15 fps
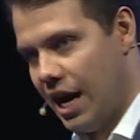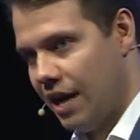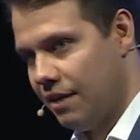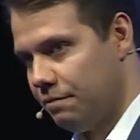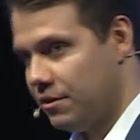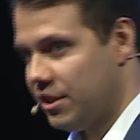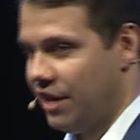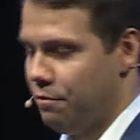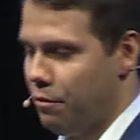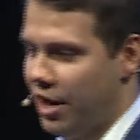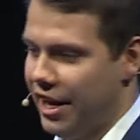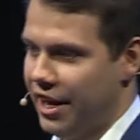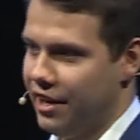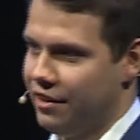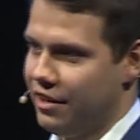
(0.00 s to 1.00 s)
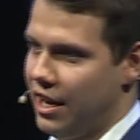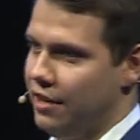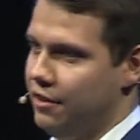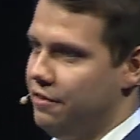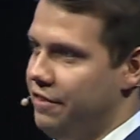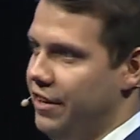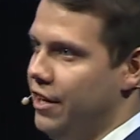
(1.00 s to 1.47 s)
save money, and
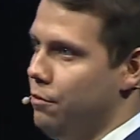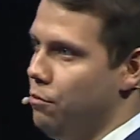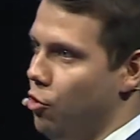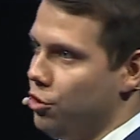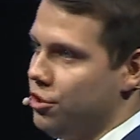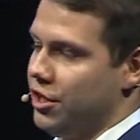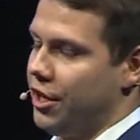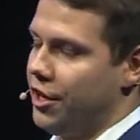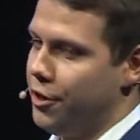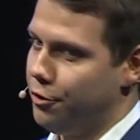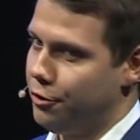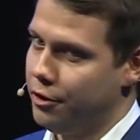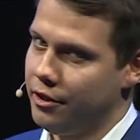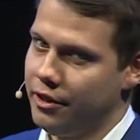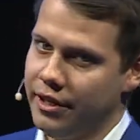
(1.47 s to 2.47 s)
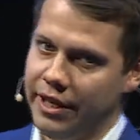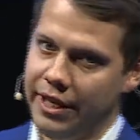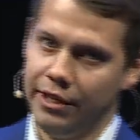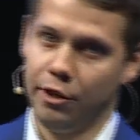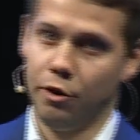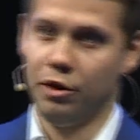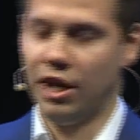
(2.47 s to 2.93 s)
feel more secure in
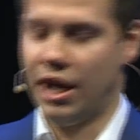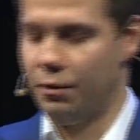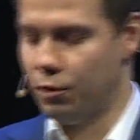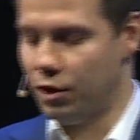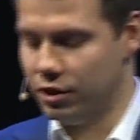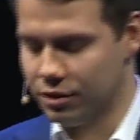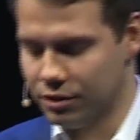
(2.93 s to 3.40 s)
the online world.